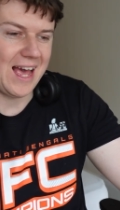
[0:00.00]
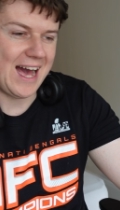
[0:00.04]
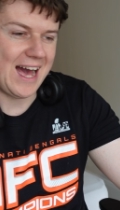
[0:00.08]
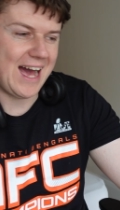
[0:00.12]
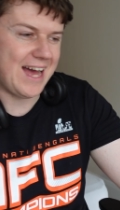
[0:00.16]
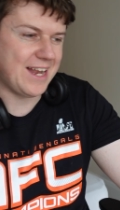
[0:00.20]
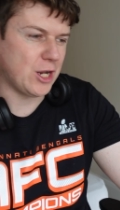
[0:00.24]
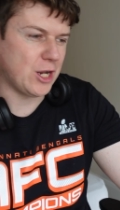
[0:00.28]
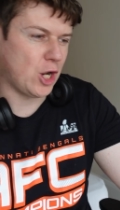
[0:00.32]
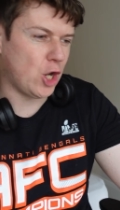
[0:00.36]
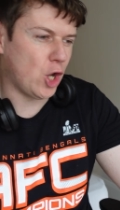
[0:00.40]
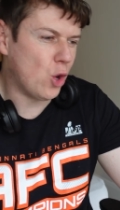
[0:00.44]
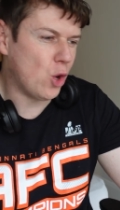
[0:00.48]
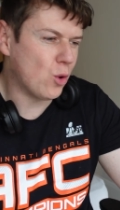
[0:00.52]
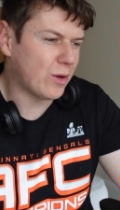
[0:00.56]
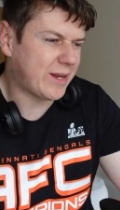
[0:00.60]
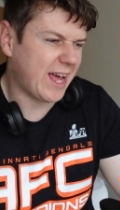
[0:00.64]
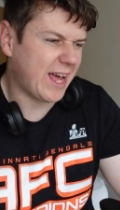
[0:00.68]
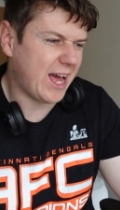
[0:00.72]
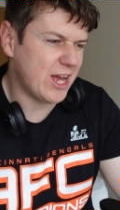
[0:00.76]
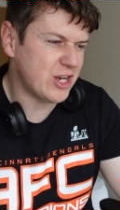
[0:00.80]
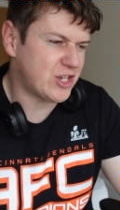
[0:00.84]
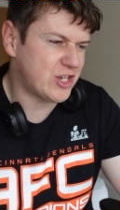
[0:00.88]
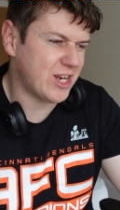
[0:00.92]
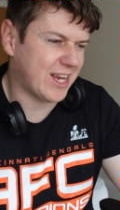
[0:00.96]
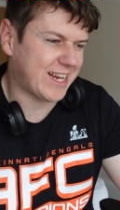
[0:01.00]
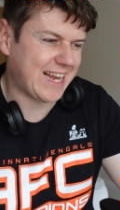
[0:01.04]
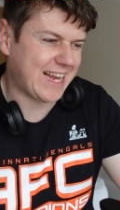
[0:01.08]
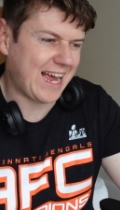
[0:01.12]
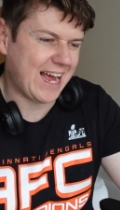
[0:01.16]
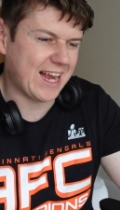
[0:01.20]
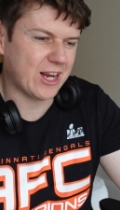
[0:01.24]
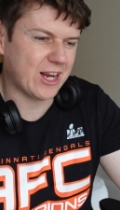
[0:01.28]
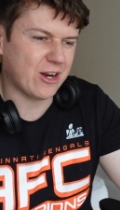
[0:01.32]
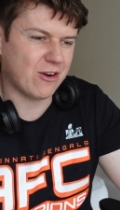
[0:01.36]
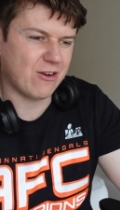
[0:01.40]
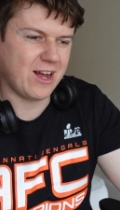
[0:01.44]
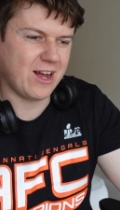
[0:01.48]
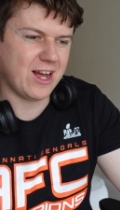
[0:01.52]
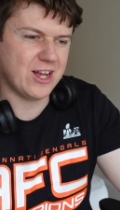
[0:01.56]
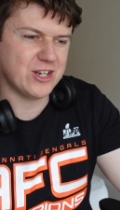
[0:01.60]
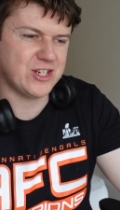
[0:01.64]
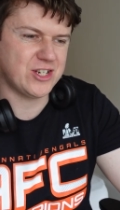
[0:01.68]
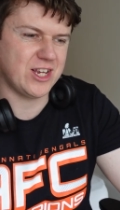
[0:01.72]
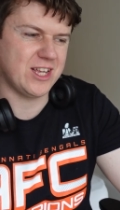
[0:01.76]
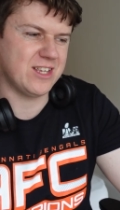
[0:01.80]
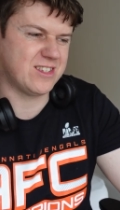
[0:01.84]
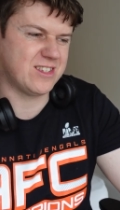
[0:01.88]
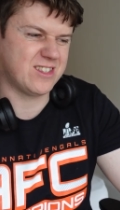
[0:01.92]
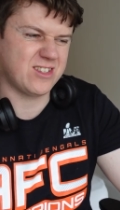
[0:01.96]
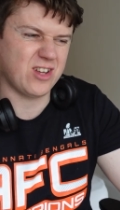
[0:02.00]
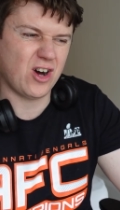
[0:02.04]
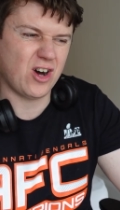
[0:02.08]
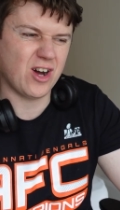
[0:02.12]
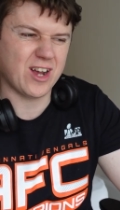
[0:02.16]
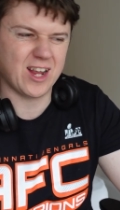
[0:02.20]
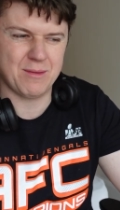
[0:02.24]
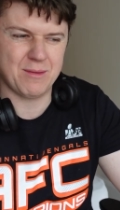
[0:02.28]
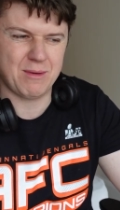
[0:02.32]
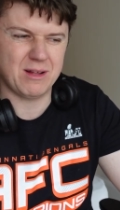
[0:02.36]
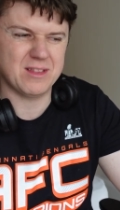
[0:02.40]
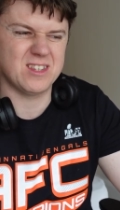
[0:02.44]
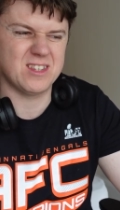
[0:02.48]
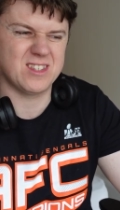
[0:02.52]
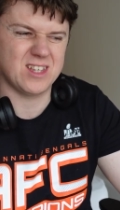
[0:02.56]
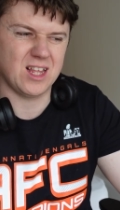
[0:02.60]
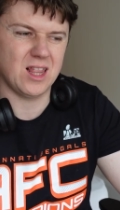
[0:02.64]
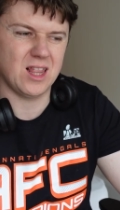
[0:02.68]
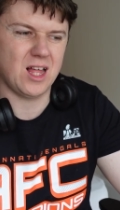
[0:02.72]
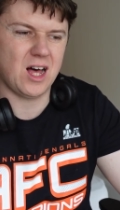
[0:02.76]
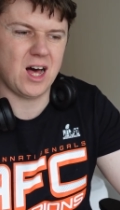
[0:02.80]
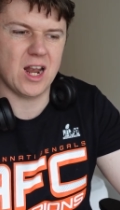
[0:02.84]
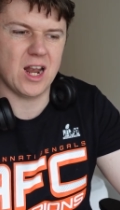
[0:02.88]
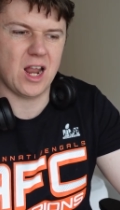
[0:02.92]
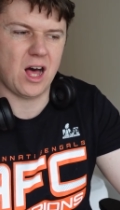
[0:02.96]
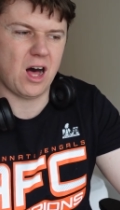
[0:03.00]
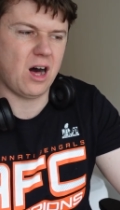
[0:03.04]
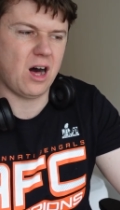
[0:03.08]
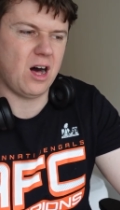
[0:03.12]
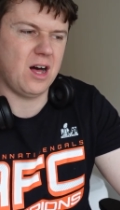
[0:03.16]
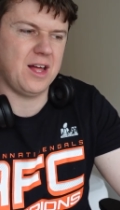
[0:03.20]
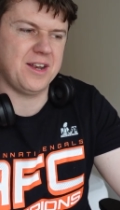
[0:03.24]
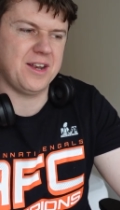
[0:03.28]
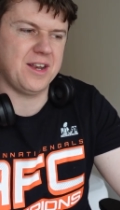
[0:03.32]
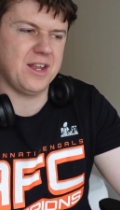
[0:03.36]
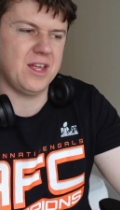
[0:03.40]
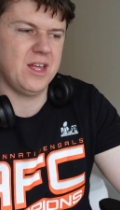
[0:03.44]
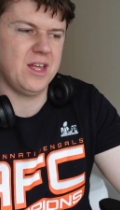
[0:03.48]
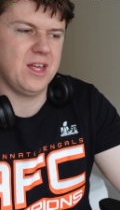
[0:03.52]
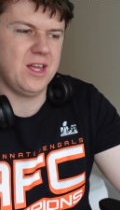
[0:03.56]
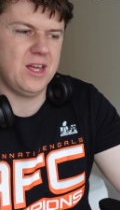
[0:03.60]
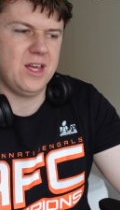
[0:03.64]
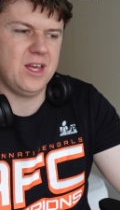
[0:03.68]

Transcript: And Lokesh Kanagaraj is talking about this a lot on